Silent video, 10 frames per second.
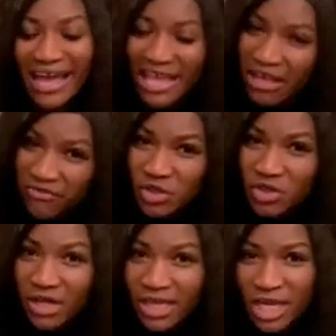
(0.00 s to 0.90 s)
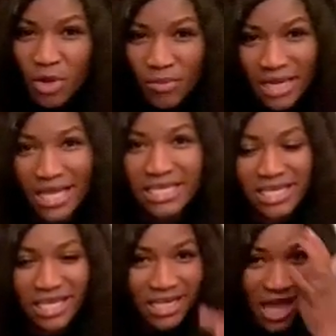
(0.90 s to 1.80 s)
if you don't get
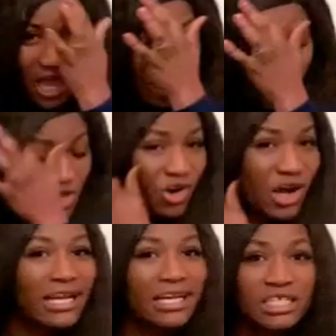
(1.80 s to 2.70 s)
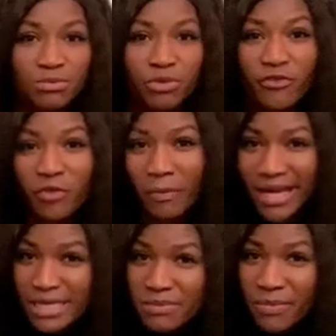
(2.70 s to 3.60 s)
nominated and you are eligible for
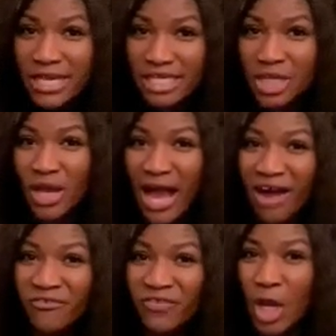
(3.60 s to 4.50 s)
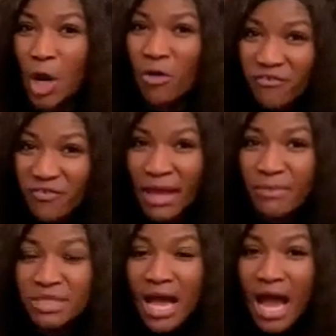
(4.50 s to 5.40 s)
placement and you have a
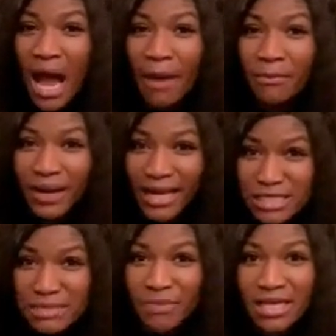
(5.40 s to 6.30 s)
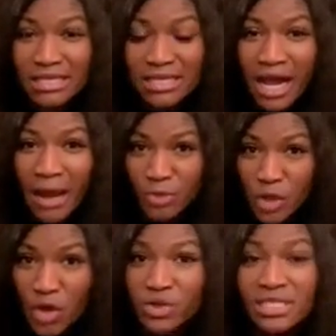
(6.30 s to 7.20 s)
confirmed placement
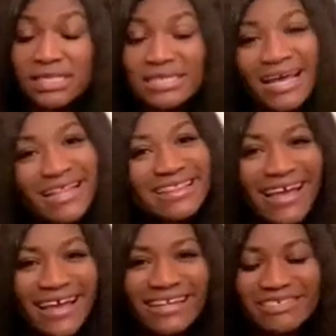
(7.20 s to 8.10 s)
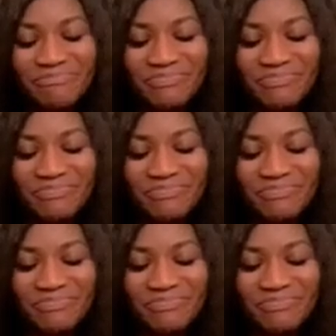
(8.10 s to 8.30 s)
notice, then